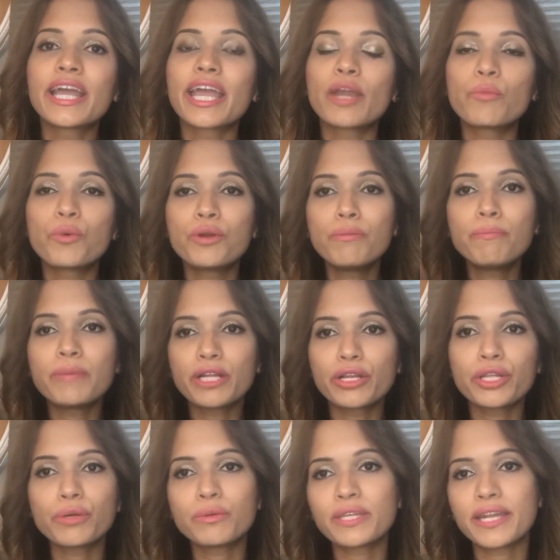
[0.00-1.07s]
it wouldn't
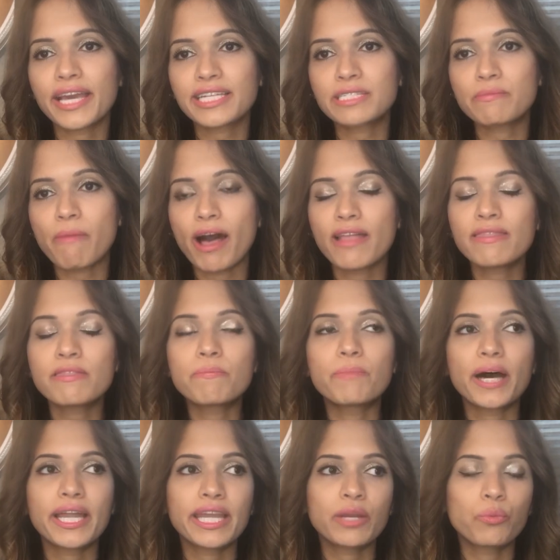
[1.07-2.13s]
bill you the next month,
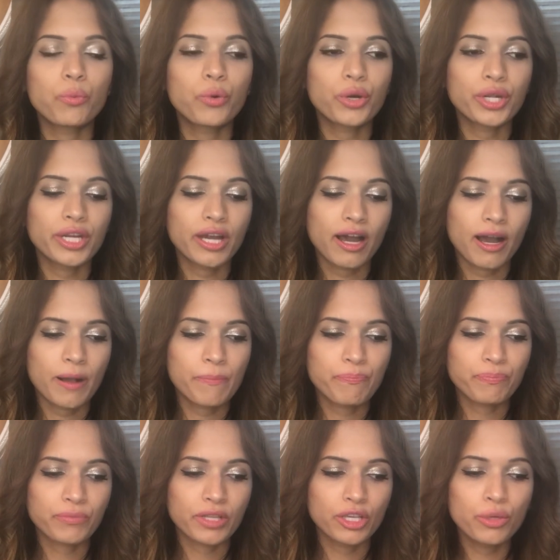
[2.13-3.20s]
but it would,
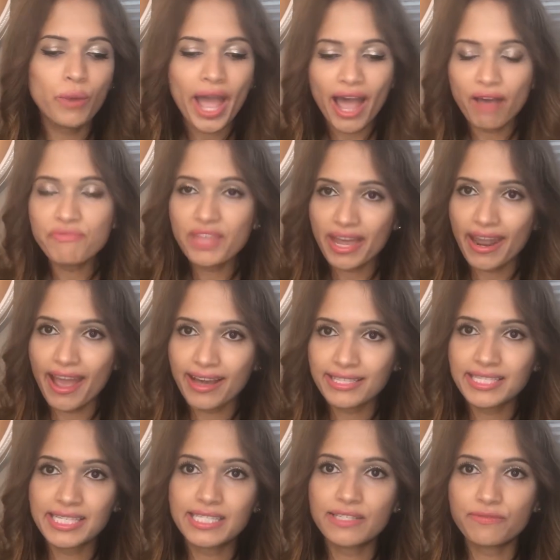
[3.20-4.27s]
um, you have that
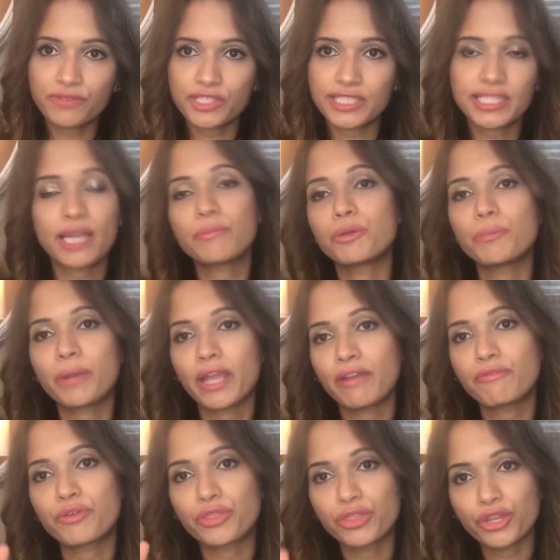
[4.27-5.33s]
access the first time you pay
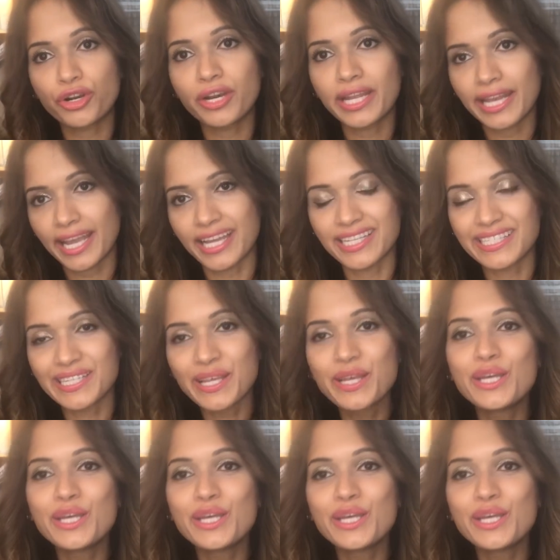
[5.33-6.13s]
for 30 days.